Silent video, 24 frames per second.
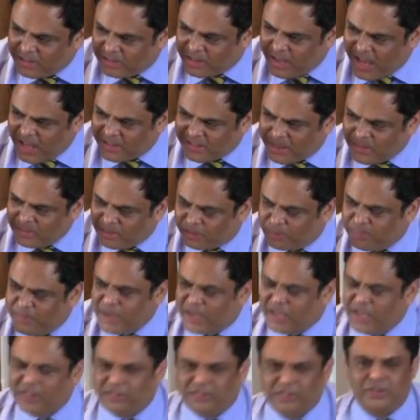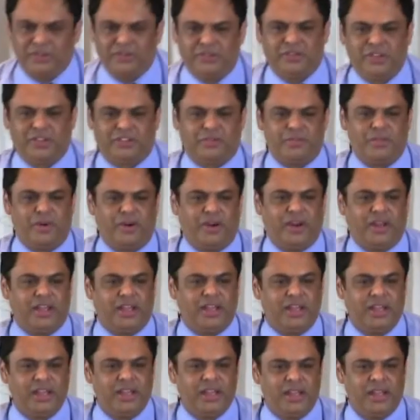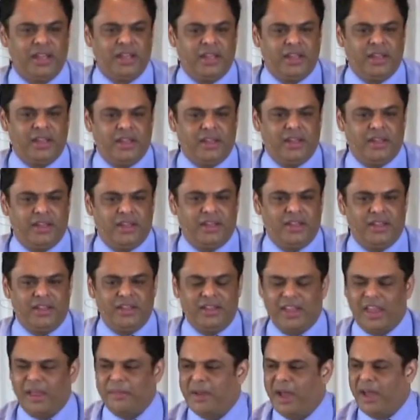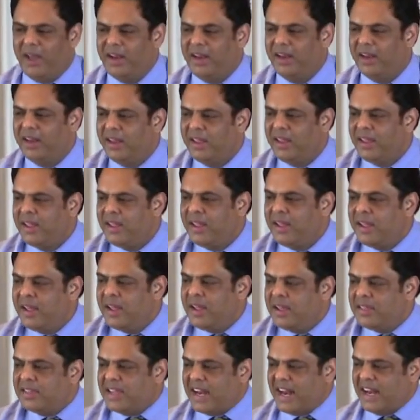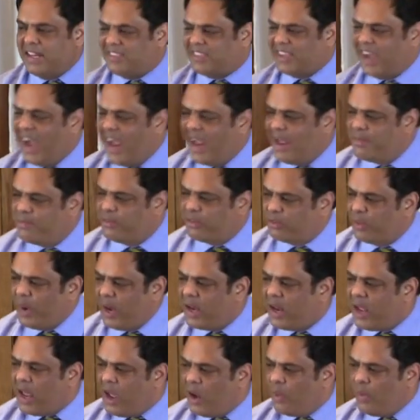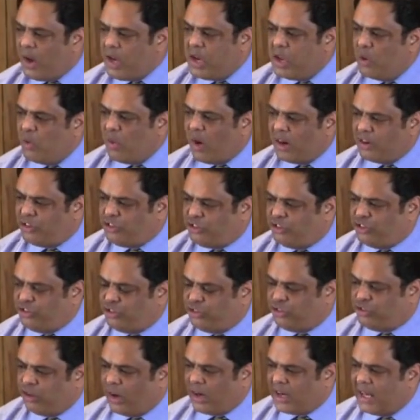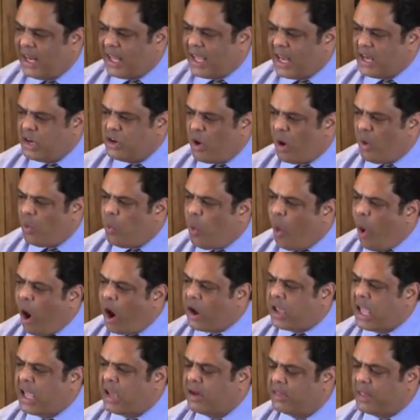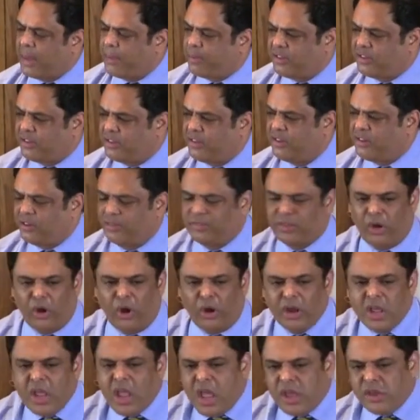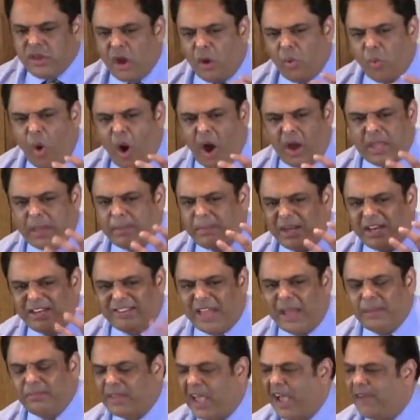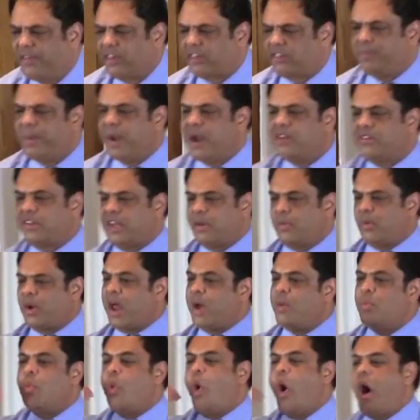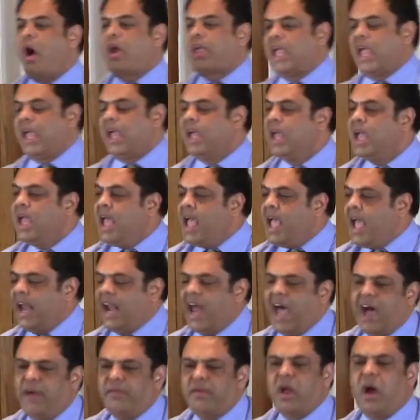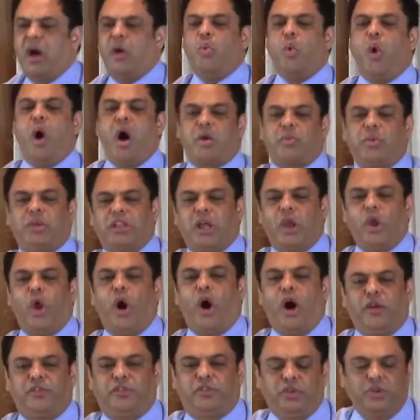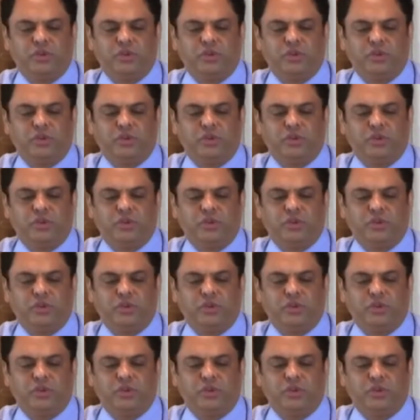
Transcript: as I'm speaking to you this morning. Amen. There are times when you are struggling and you are walking in the presence of the Lord. You're walking. Many times I've experienced that when I'm walking and having a walk with the Lord